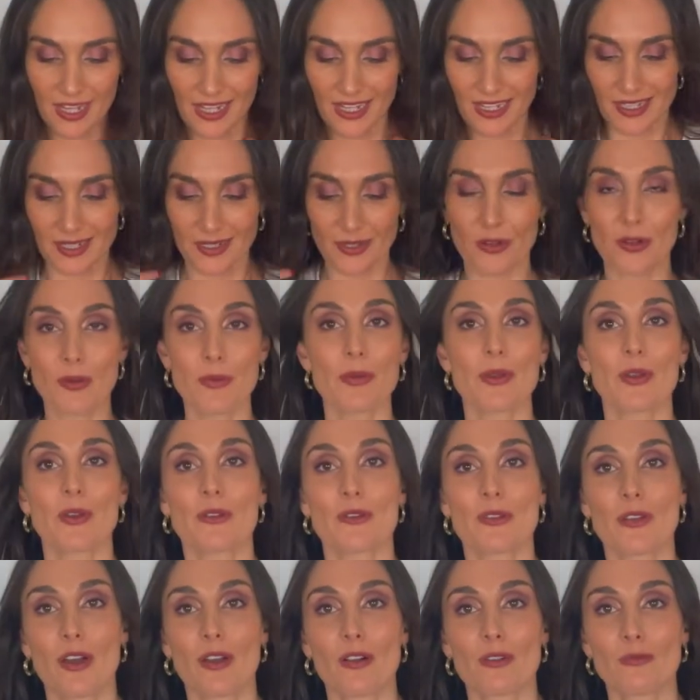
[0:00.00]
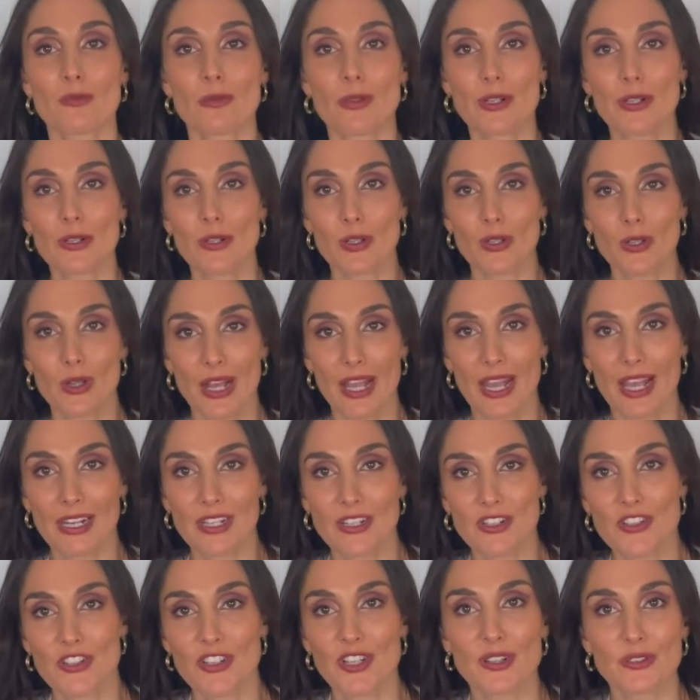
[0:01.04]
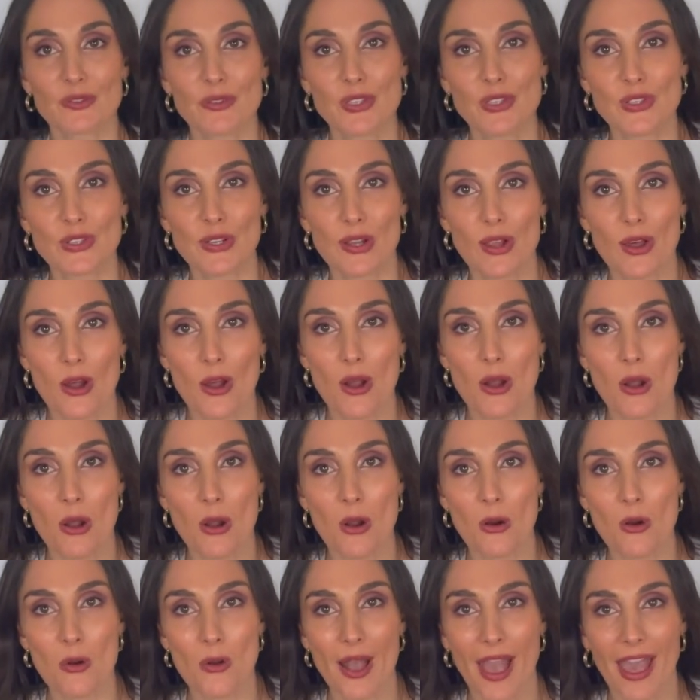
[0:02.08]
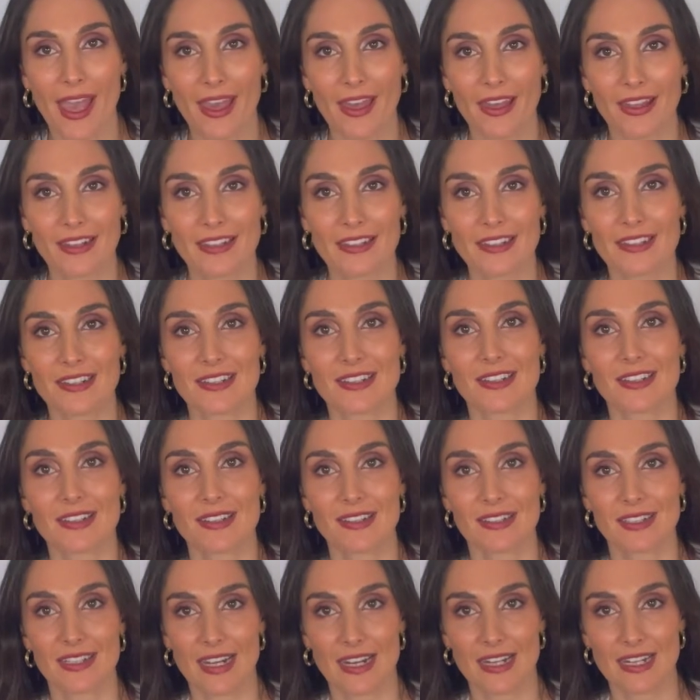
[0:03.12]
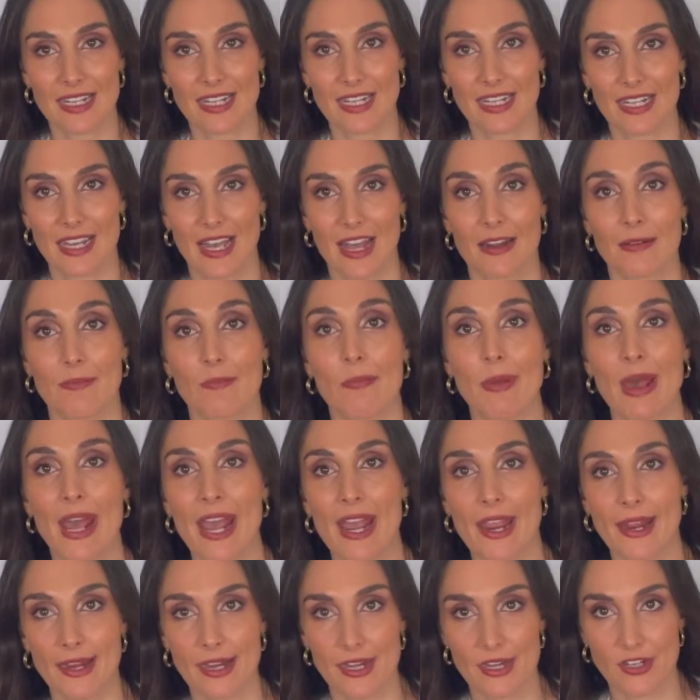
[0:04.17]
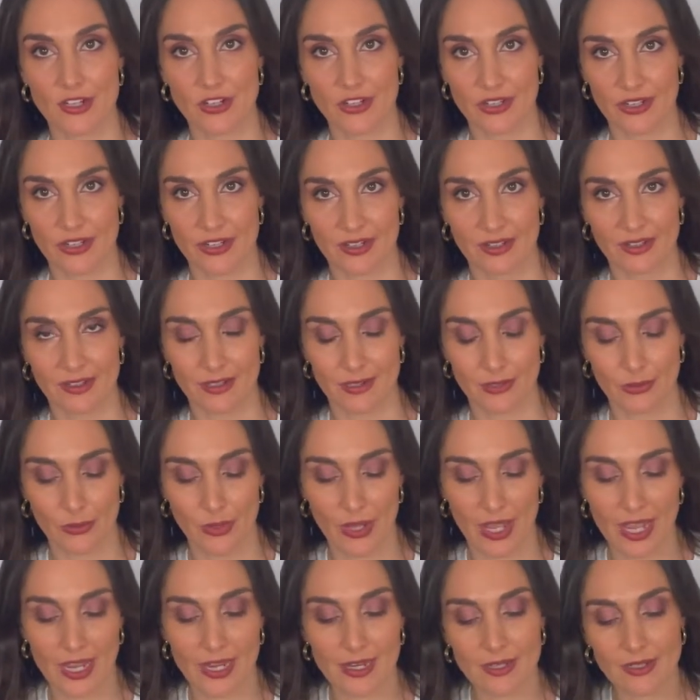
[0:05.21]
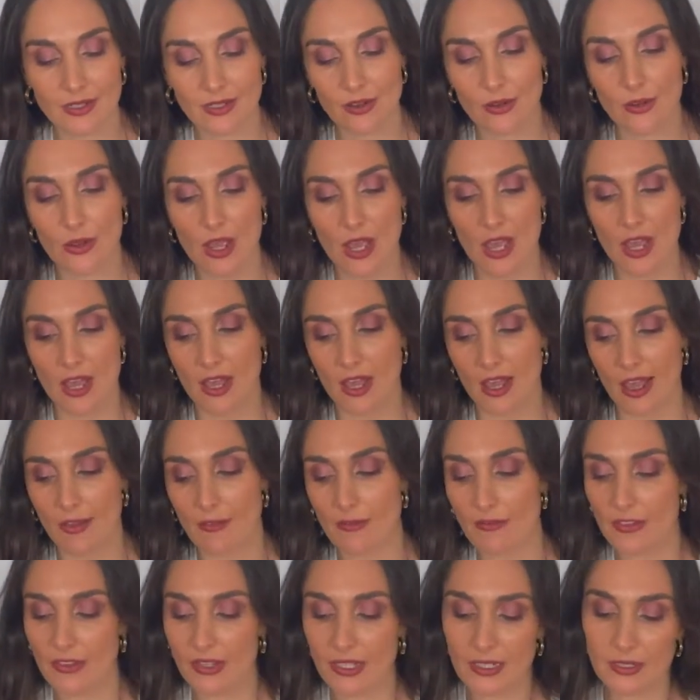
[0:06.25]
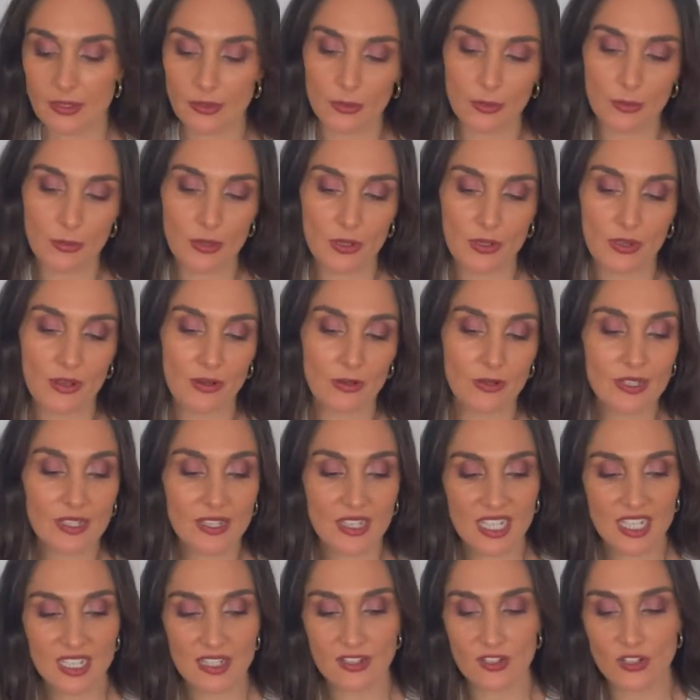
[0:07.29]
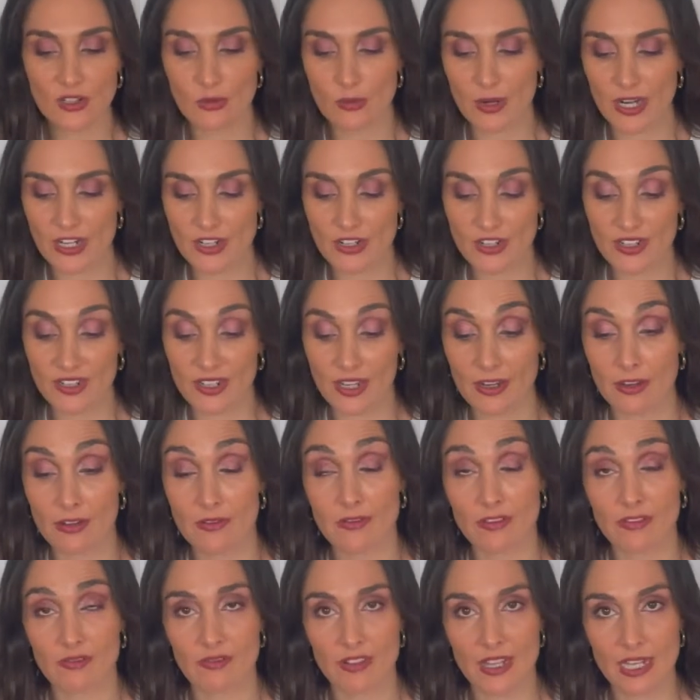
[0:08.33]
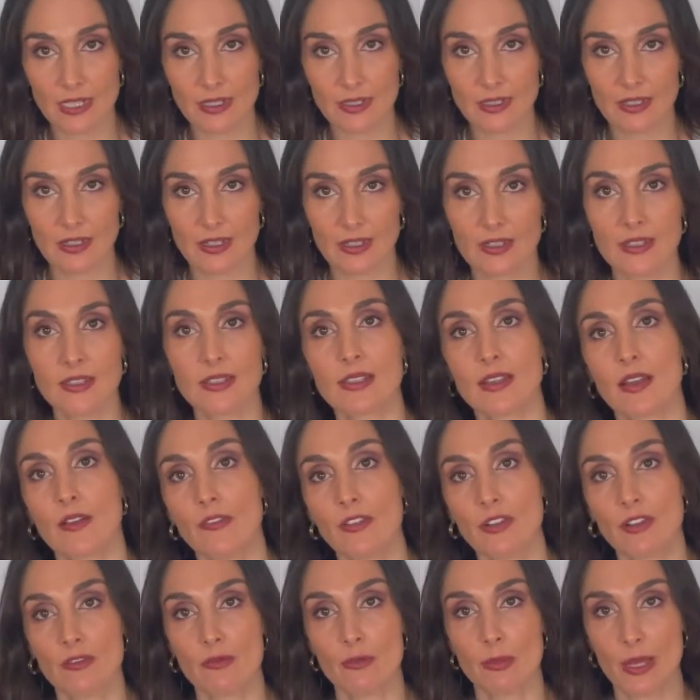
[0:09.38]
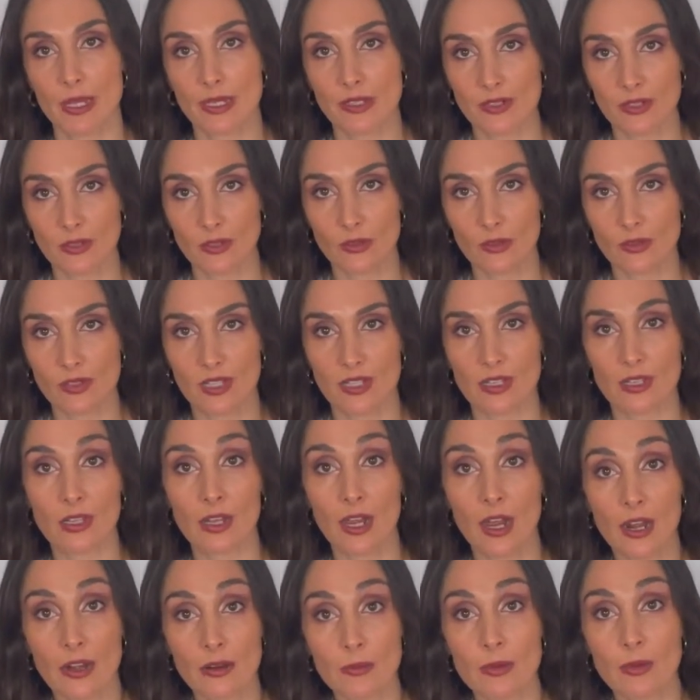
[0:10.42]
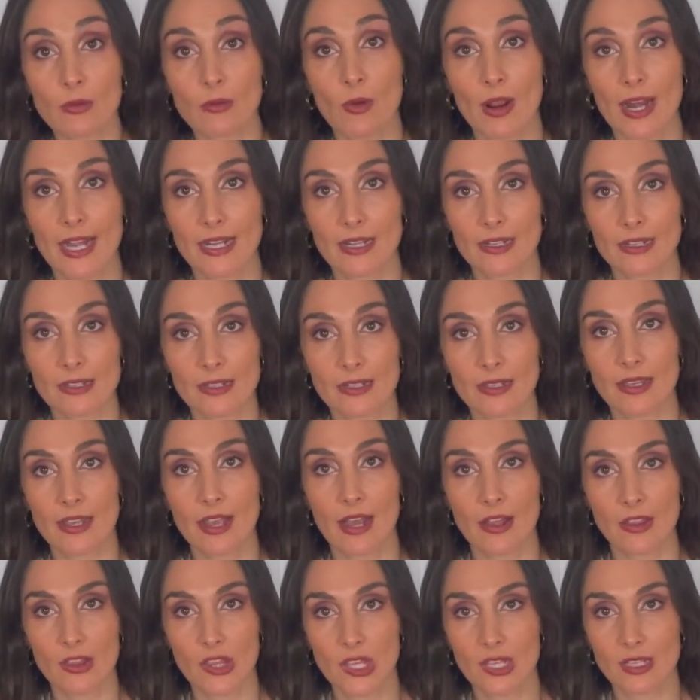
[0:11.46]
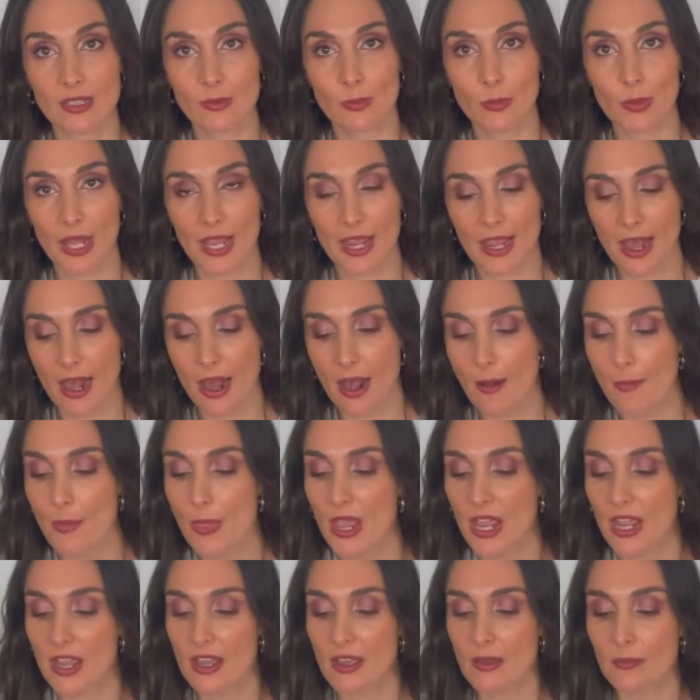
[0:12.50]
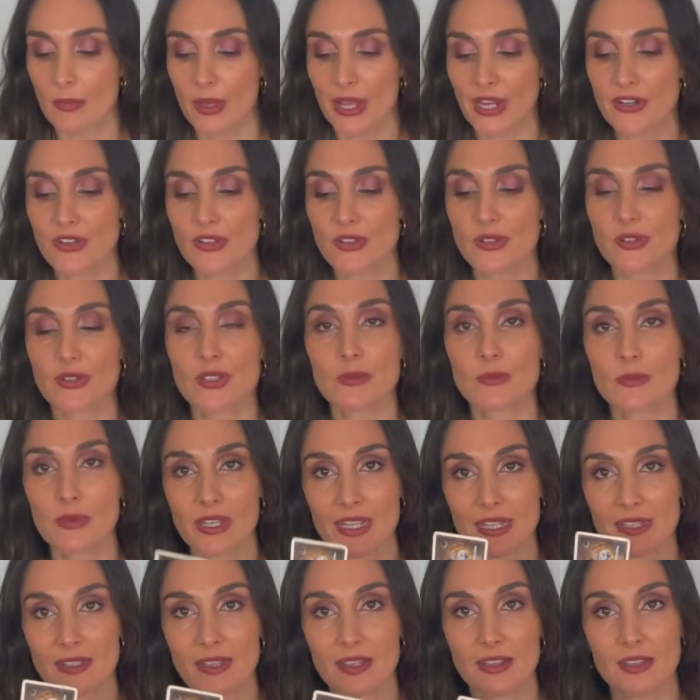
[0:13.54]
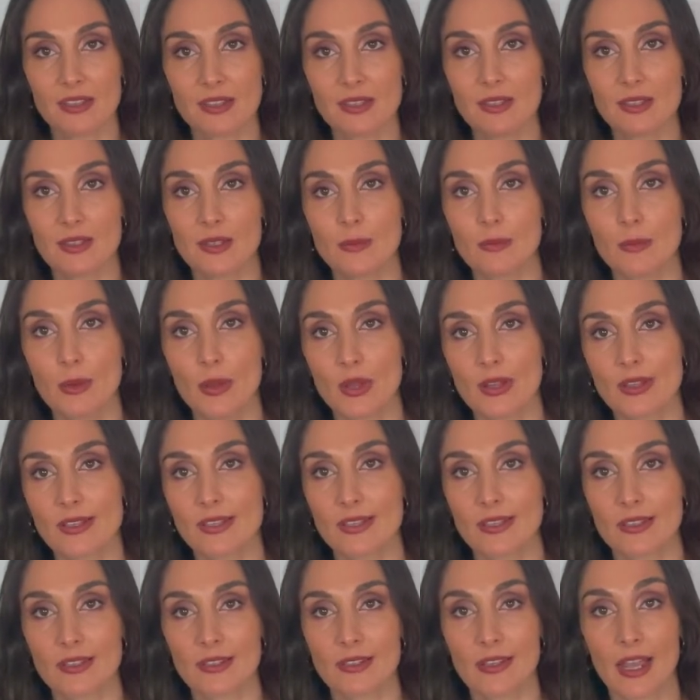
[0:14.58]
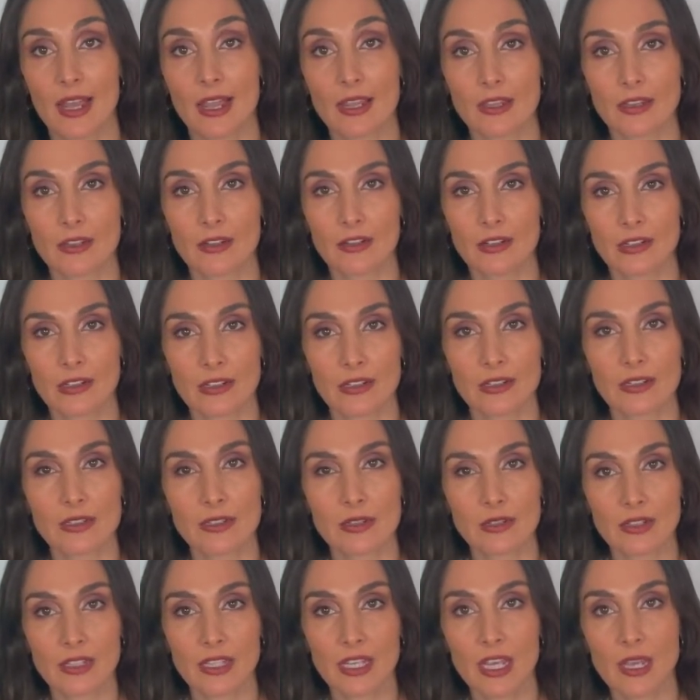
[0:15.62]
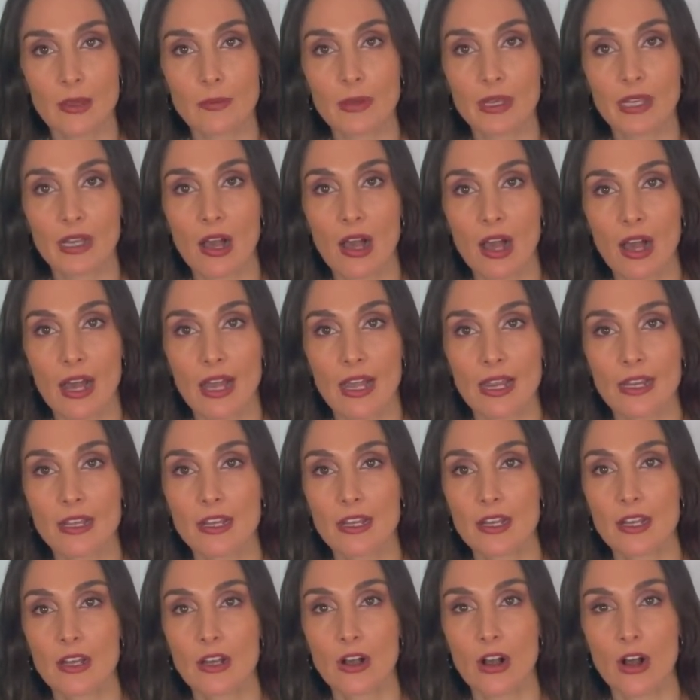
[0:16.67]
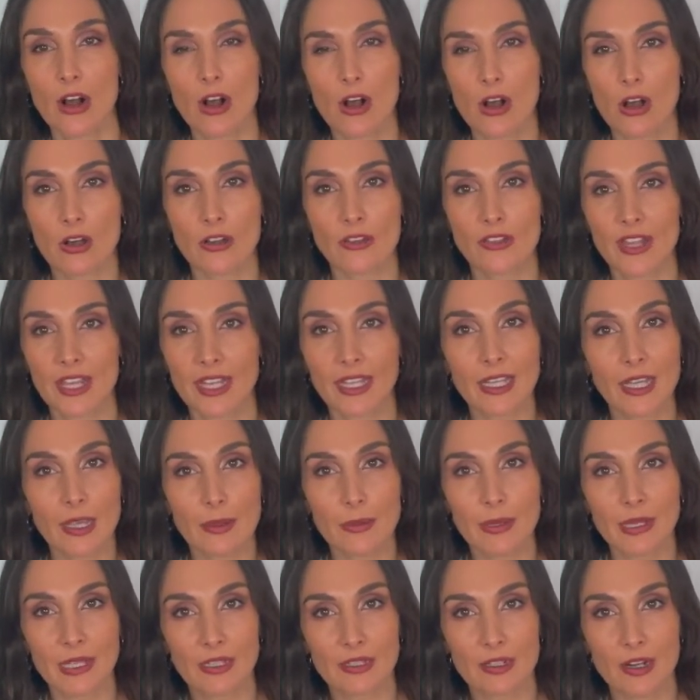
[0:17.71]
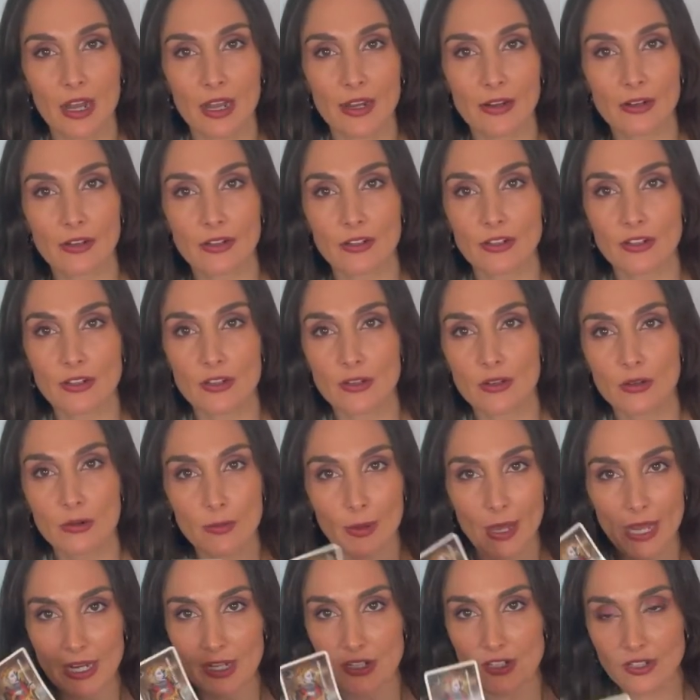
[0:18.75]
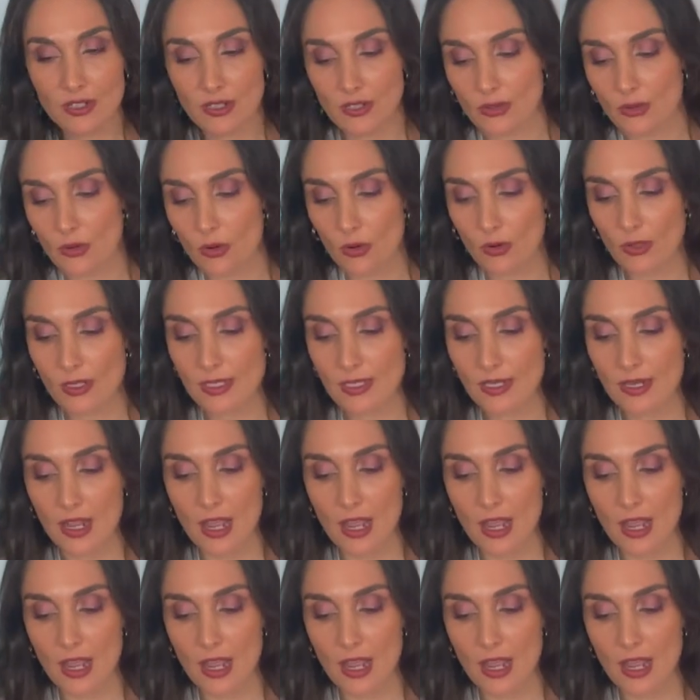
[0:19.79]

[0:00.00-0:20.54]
Scorpio, a real energy of slow and steady and patience, okay? So I feel like, Scorpio, there is a situation that you've invested in, Seven of Pentacles, and you've kind of been waiting to see how things play out. Page of Swords means that this is a person that, you know, you're sort of keeping eye on, they're keeping an eye on you, Page of Swords.